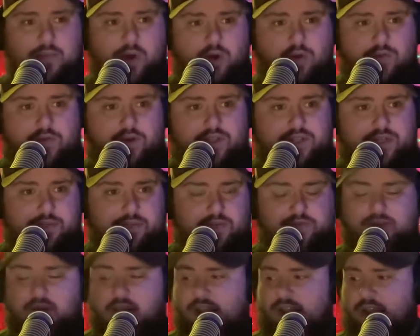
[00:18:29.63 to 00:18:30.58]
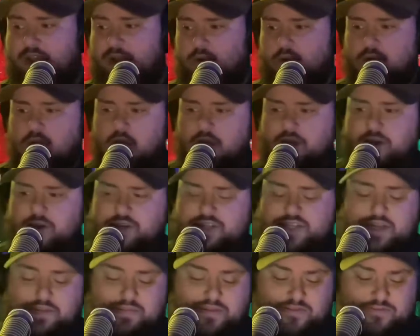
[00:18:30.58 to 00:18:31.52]
oversimplifying it or
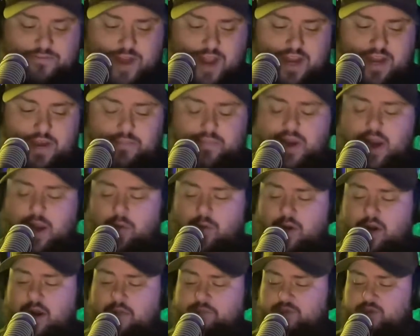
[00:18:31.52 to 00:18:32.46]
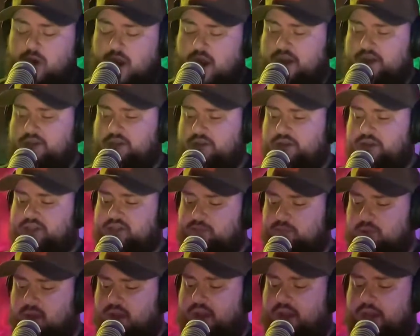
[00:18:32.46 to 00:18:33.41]
undersimplifying it, but what I'm trying to
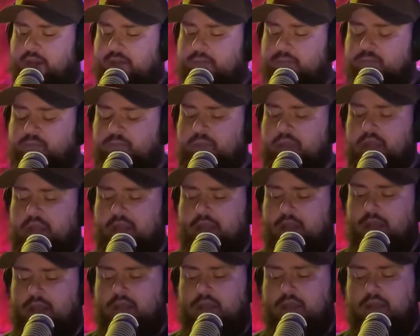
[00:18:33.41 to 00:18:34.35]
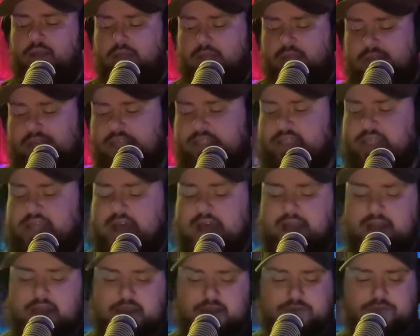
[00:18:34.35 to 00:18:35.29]
explain is
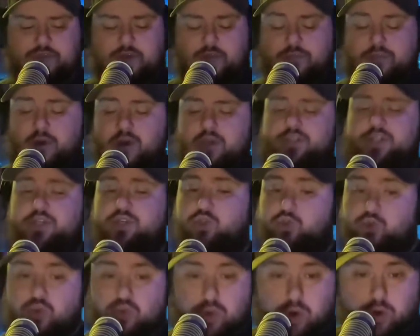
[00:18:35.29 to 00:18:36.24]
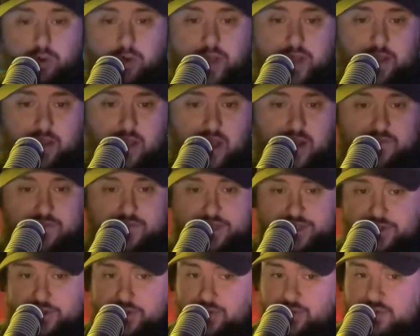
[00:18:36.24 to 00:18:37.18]
that if the person truly loves
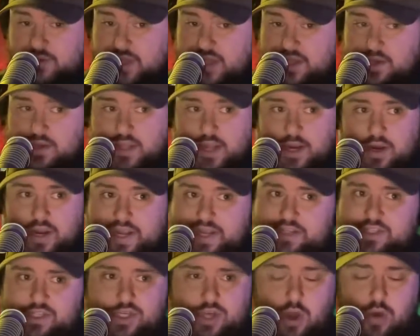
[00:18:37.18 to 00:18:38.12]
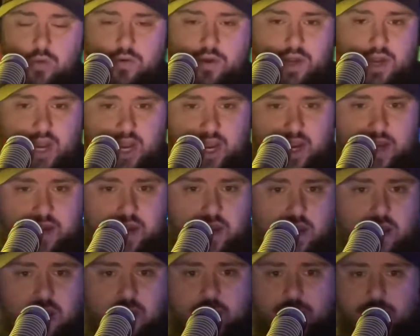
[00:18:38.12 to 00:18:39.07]
you, then there is no need
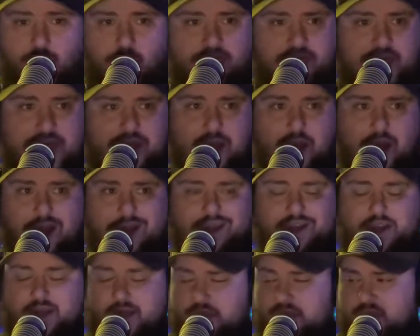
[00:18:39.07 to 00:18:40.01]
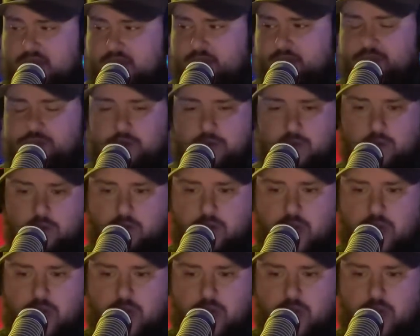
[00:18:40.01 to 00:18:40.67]
for that unconditional